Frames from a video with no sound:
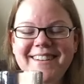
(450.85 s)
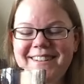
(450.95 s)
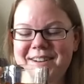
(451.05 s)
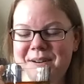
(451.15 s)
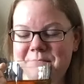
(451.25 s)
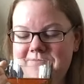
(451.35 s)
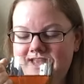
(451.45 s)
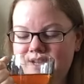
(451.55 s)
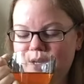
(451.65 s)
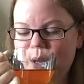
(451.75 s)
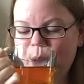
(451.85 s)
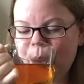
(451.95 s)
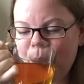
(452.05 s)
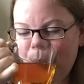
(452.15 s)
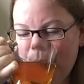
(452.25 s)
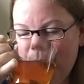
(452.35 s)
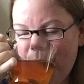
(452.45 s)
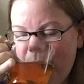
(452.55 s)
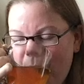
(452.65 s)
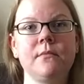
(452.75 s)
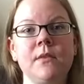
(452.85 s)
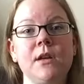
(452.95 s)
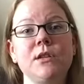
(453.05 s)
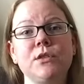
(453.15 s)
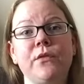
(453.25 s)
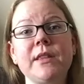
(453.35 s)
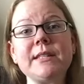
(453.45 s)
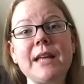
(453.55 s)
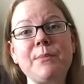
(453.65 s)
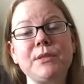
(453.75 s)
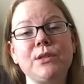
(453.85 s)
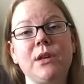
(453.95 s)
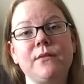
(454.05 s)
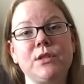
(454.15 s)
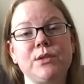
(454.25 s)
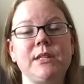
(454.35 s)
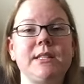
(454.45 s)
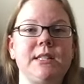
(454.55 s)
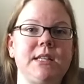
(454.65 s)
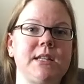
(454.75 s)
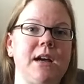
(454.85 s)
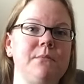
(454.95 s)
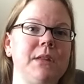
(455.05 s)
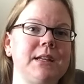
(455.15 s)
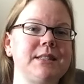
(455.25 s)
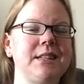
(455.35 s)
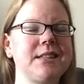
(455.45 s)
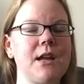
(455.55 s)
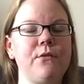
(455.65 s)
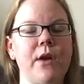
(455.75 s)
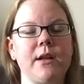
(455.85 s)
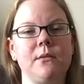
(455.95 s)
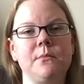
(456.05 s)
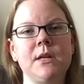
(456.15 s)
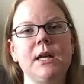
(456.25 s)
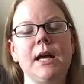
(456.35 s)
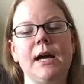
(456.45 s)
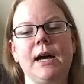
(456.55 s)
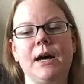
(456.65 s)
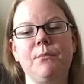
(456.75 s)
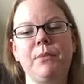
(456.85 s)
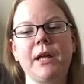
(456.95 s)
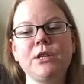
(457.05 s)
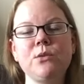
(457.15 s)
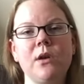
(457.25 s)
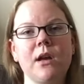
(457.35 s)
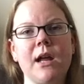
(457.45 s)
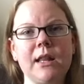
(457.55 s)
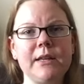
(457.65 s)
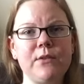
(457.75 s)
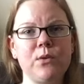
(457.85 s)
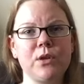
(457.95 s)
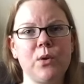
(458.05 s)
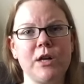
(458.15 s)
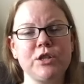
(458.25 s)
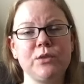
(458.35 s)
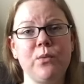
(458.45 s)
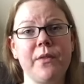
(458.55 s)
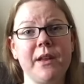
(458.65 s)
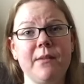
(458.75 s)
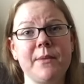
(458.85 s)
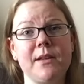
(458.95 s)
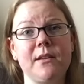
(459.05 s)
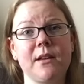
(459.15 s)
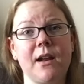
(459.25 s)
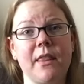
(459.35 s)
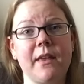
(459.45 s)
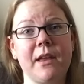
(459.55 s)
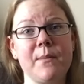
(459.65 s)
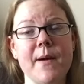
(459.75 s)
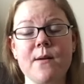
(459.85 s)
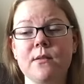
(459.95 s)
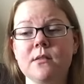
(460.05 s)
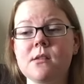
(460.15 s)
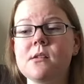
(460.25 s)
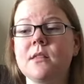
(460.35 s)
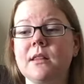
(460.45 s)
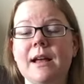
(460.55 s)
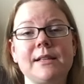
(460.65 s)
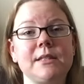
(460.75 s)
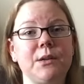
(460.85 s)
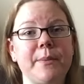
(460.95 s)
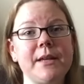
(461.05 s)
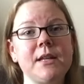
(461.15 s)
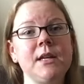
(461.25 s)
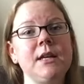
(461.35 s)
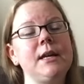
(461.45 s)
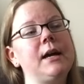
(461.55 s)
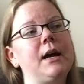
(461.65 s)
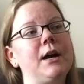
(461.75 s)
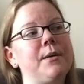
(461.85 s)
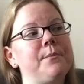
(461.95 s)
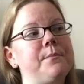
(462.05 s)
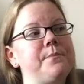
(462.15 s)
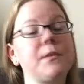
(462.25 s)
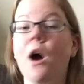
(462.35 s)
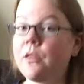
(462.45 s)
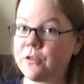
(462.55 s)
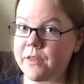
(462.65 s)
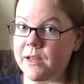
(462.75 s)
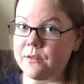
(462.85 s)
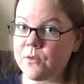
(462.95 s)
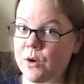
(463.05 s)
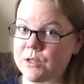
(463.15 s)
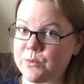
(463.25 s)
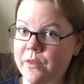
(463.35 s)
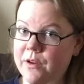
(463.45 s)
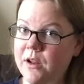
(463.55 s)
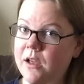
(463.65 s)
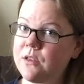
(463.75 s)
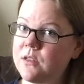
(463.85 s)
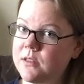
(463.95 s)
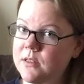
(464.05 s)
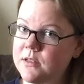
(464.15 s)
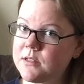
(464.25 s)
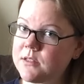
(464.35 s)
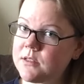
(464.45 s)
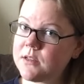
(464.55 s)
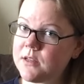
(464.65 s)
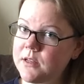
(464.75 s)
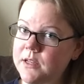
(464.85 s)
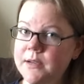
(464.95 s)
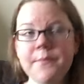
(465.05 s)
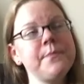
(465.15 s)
Oh, man. So for this episode of Tuesday's Tea Time, like I said, it's kind of random, um, but I do want to kind of leave you with a question, one that I've been kind of thinking about the last little bit. Um, other than, of course, whether or not you think that this is a good idea,